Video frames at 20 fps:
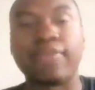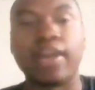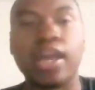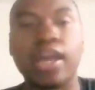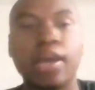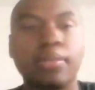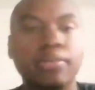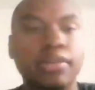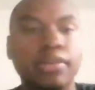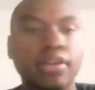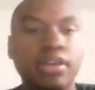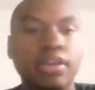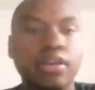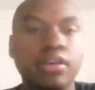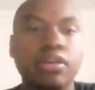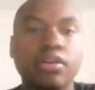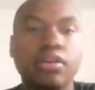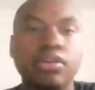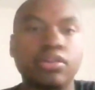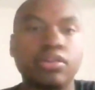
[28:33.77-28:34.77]
family
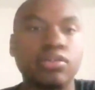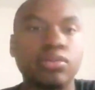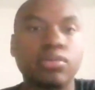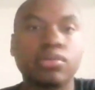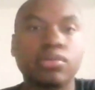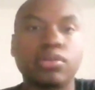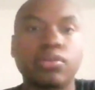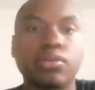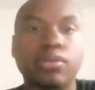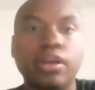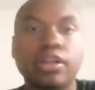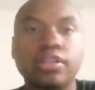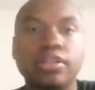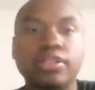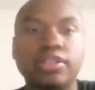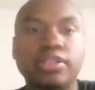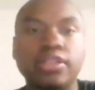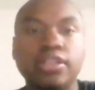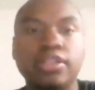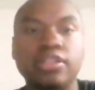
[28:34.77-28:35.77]
during the regular
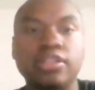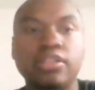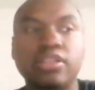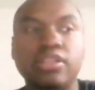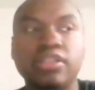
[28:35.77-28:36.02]
season.